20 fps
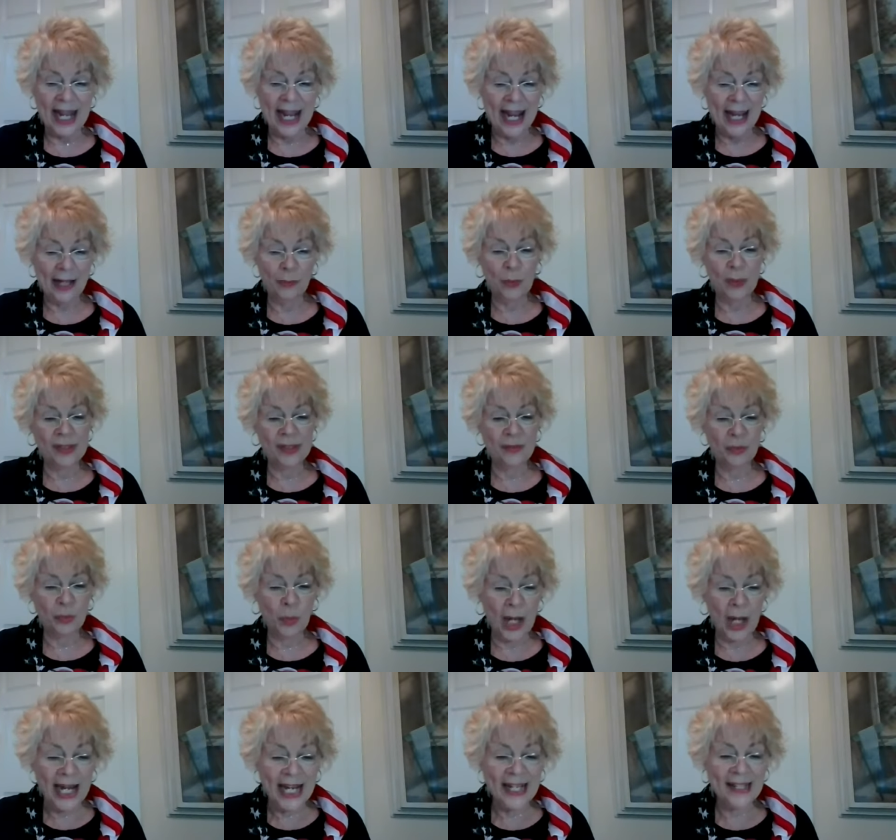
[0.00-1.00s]
and was
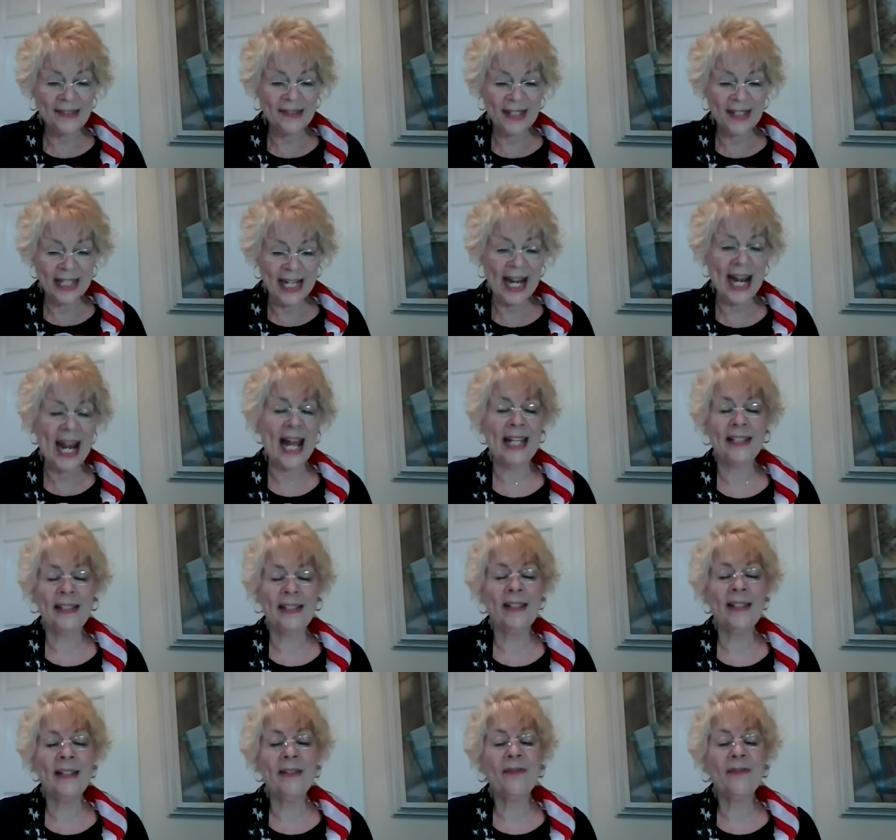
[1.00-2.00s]
raised
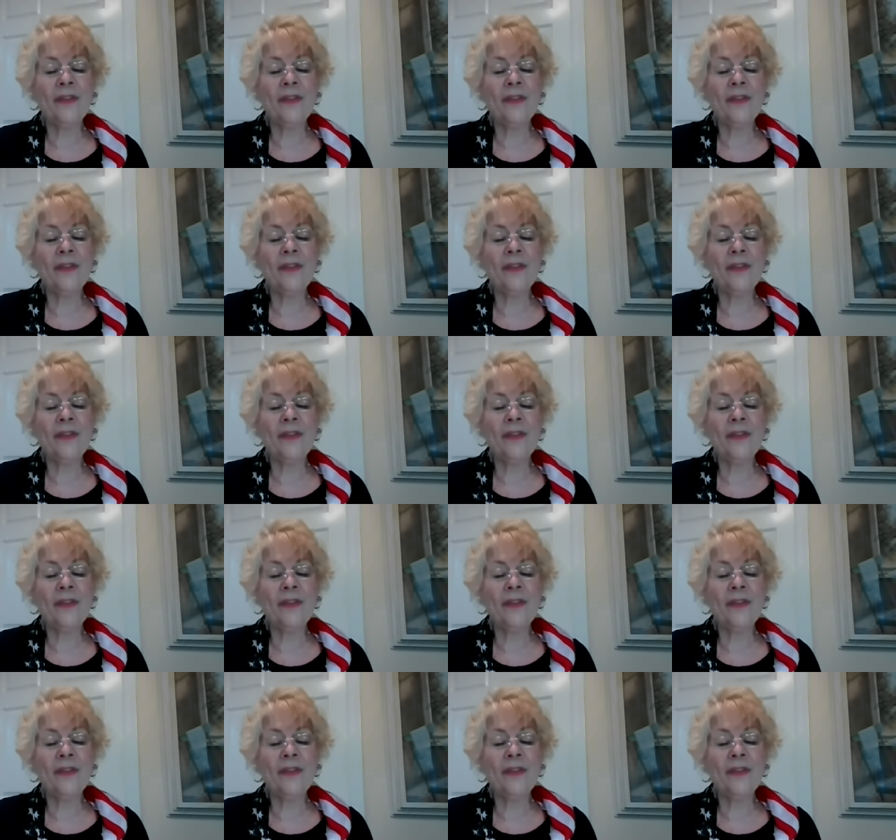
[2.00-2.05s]
again